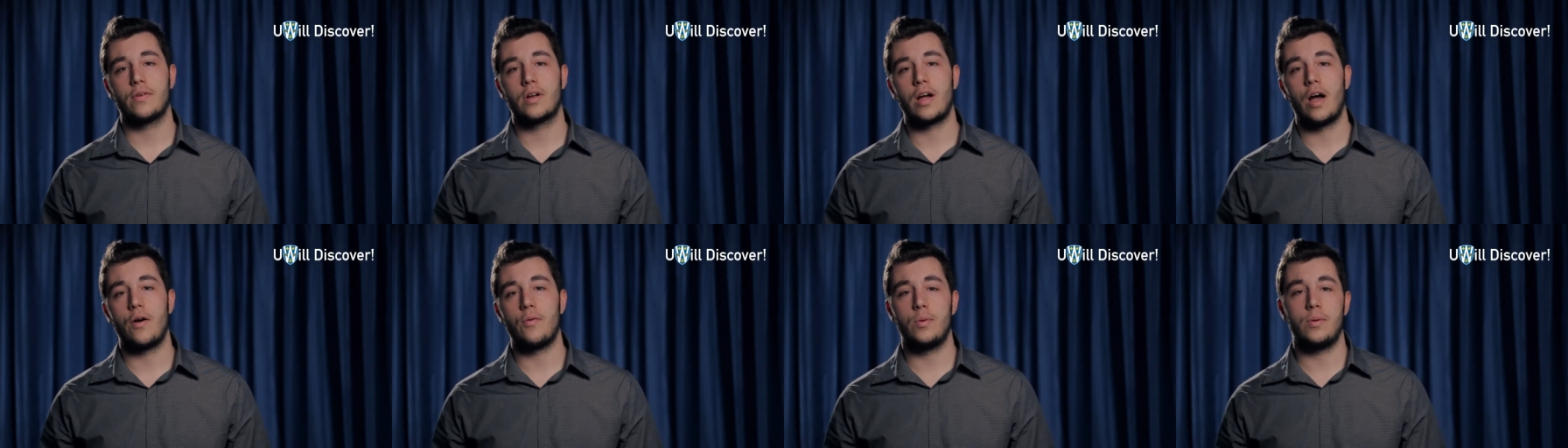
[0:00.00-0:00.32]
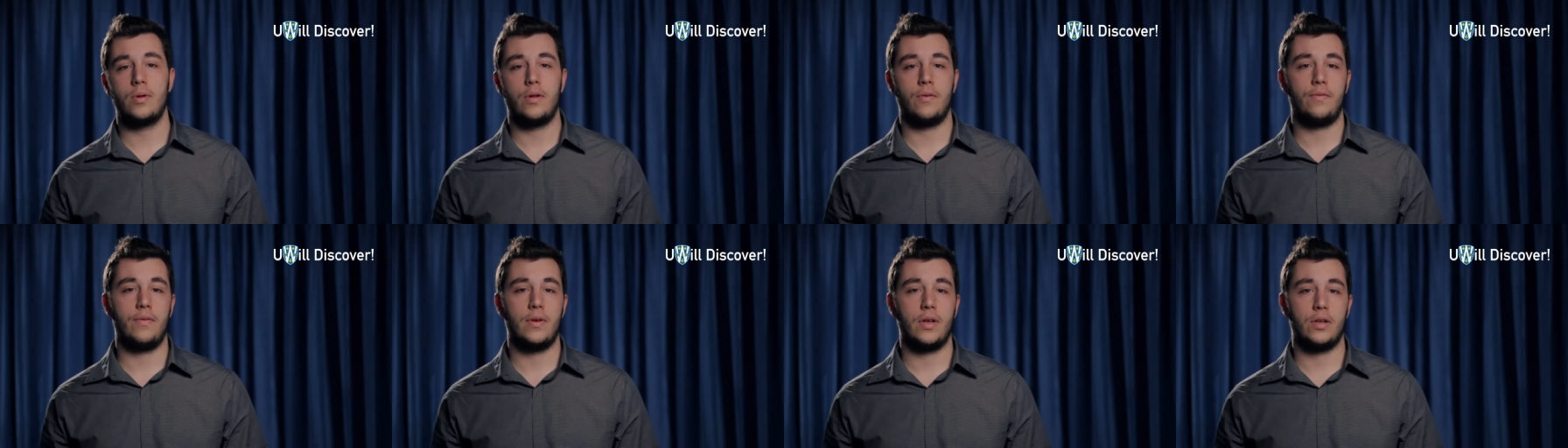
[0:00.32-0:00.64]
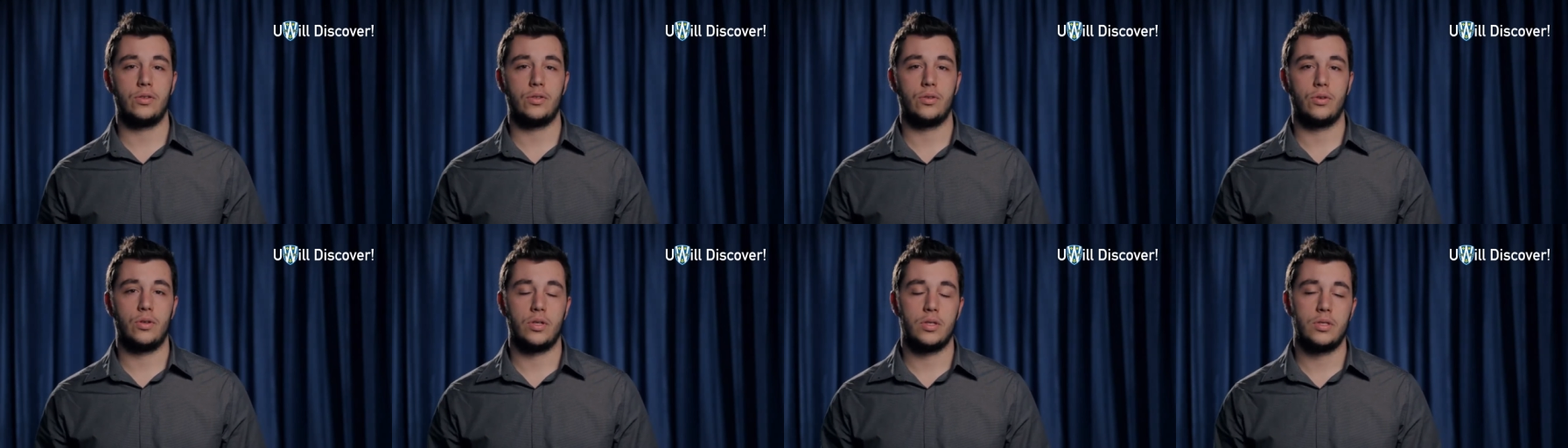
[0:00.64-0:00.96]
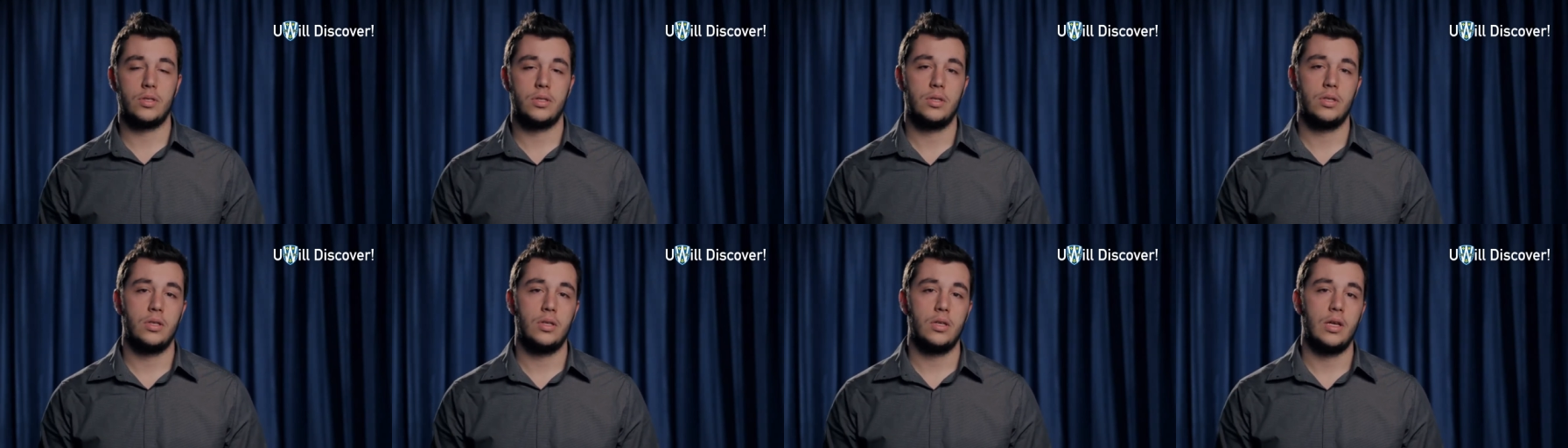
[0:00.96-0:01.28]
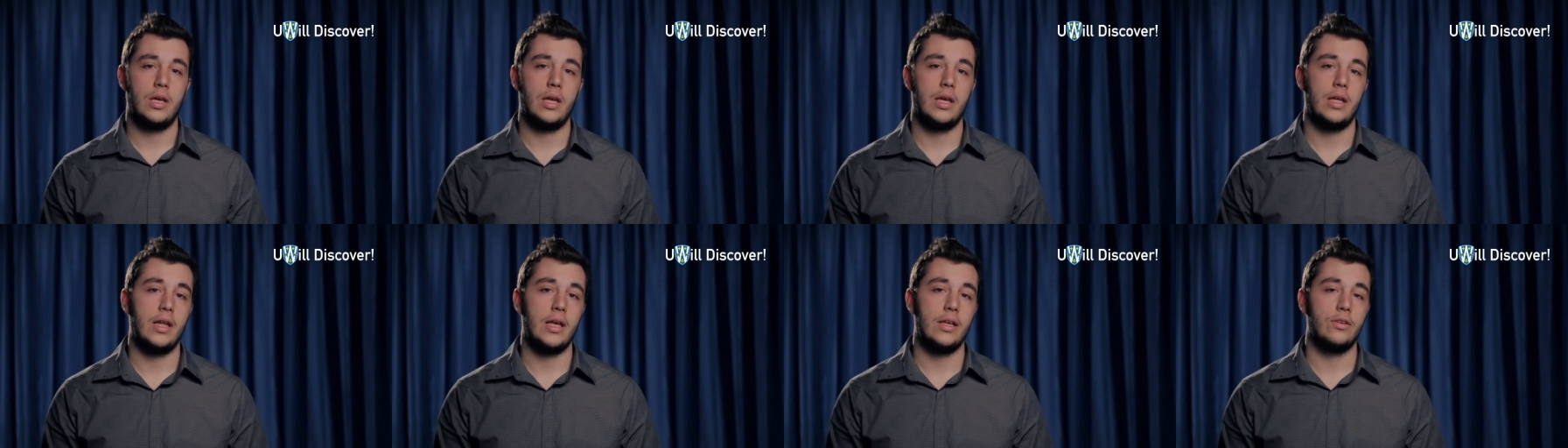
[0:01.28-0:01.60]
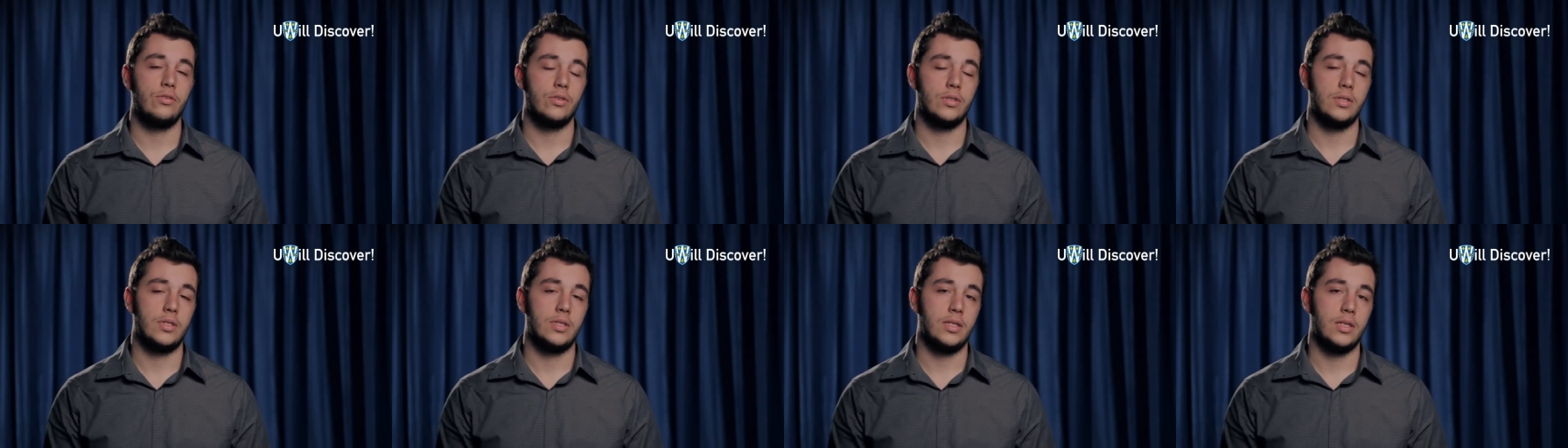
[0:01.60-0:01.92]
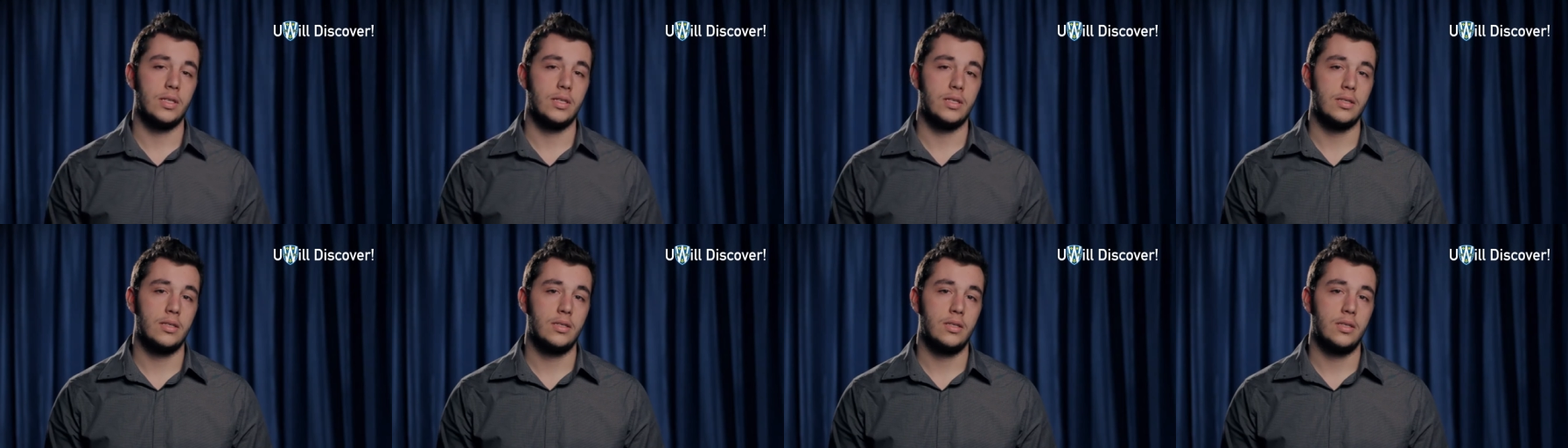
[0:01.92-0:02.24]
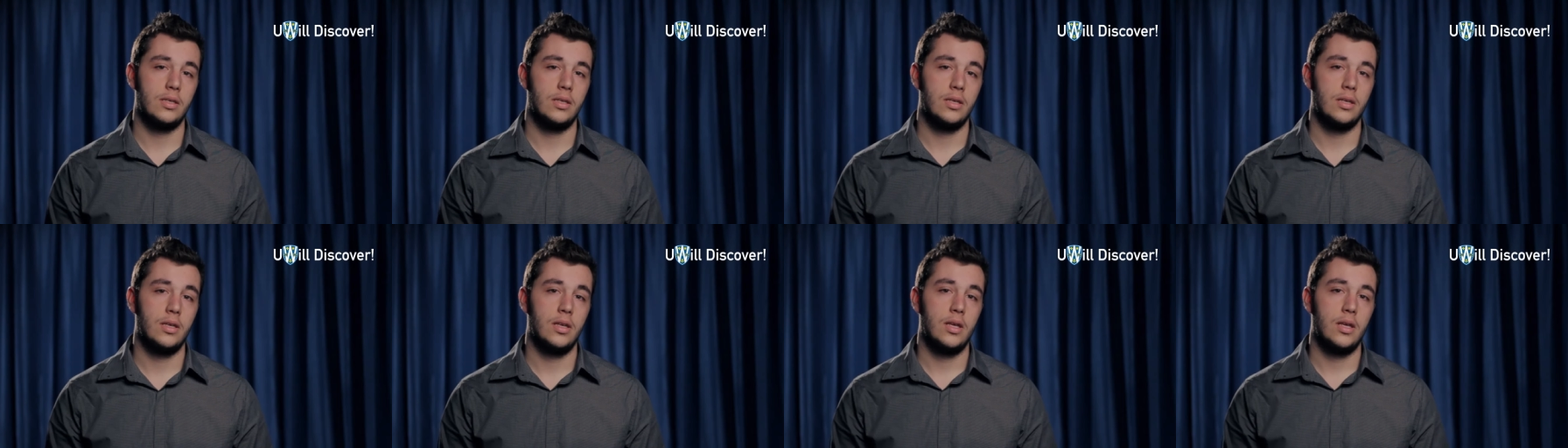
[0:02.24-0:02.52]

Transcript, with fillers: government officials and agencies